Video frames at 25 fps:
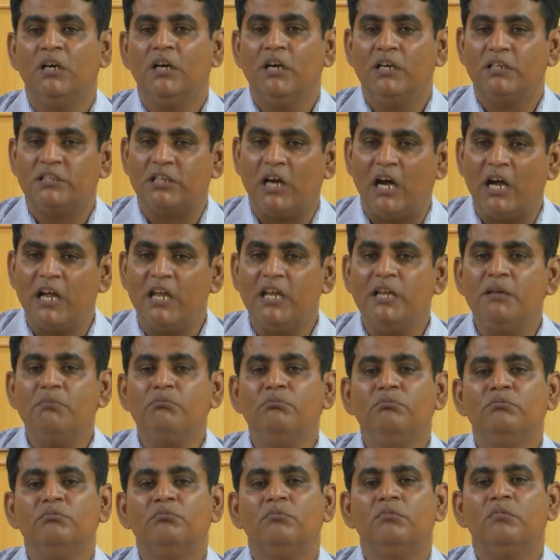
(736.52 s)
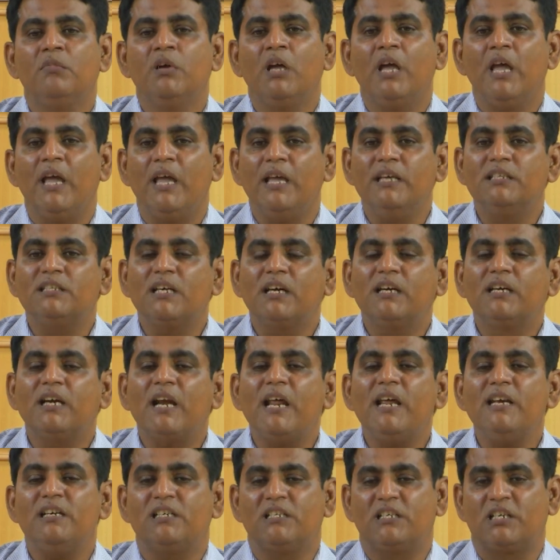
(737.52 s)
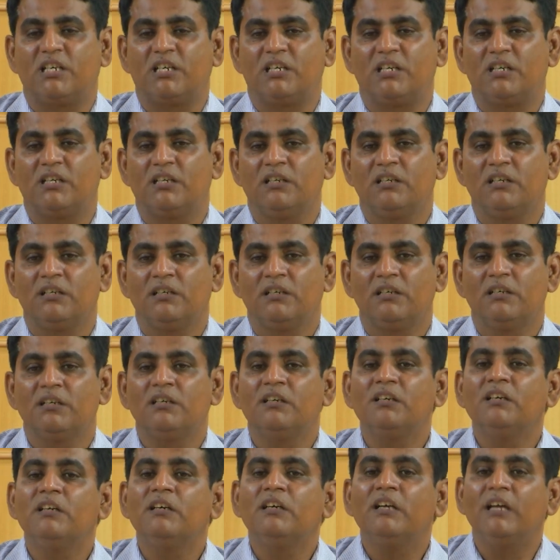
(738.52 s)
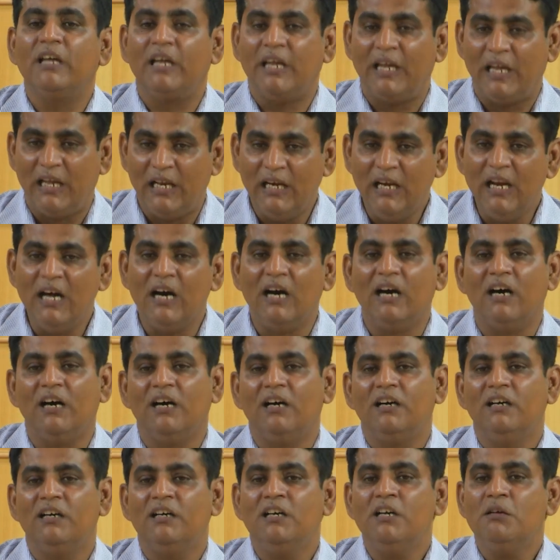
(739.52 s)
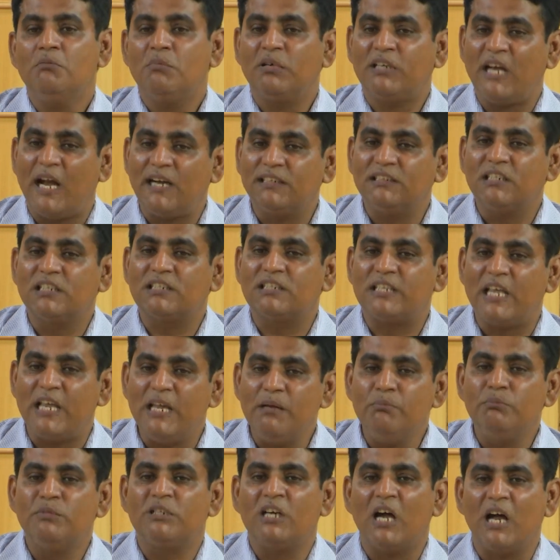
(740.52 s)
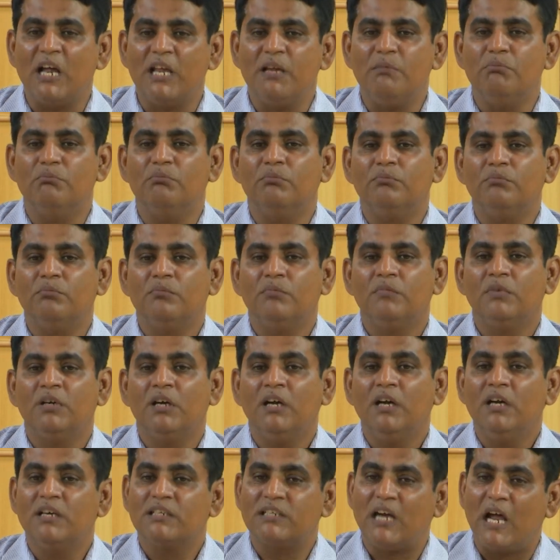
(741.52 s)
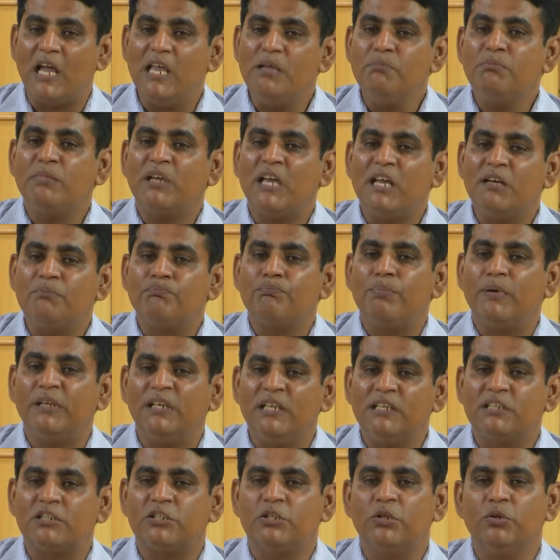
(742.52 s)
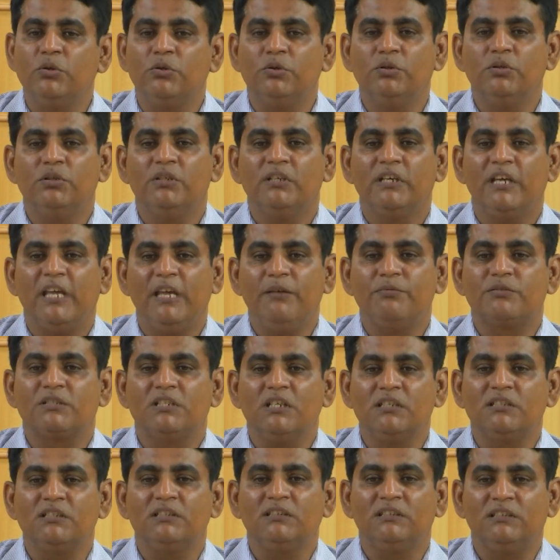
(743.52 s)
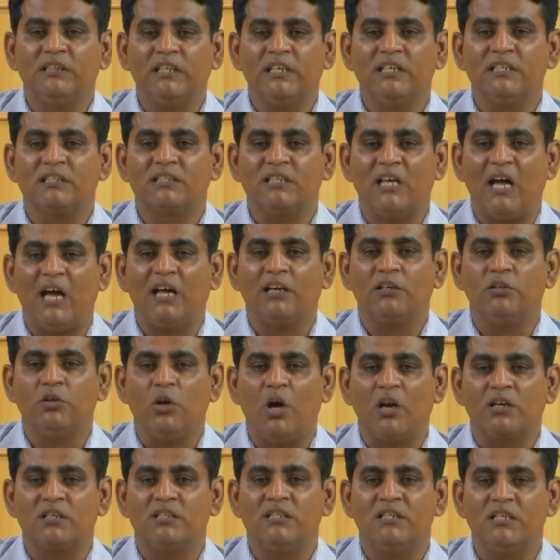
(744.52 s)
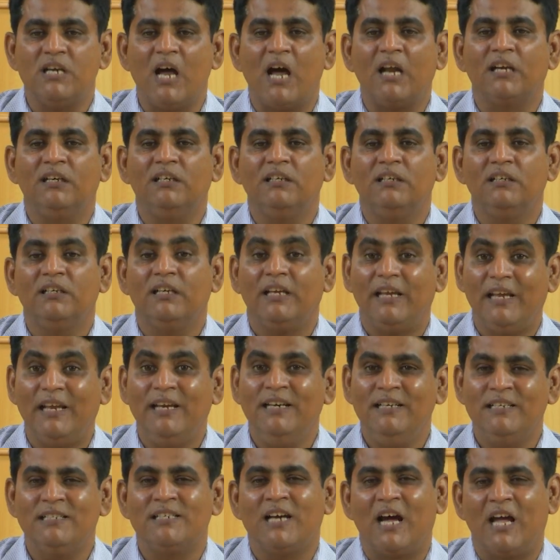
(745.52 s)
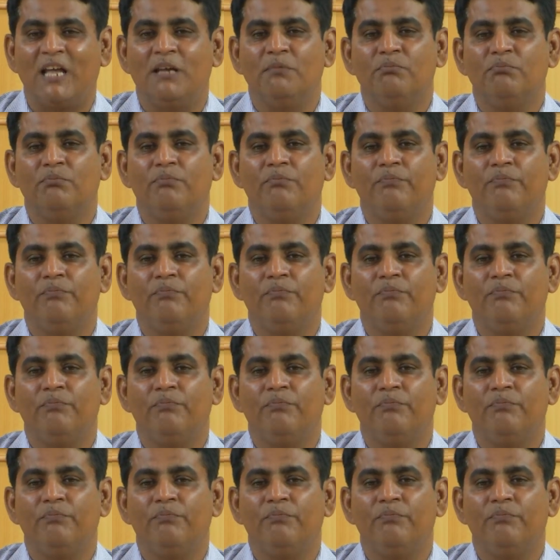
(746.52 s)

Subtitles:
Time is a great healer, but at the same time, time can punish you if certain things are not done in time.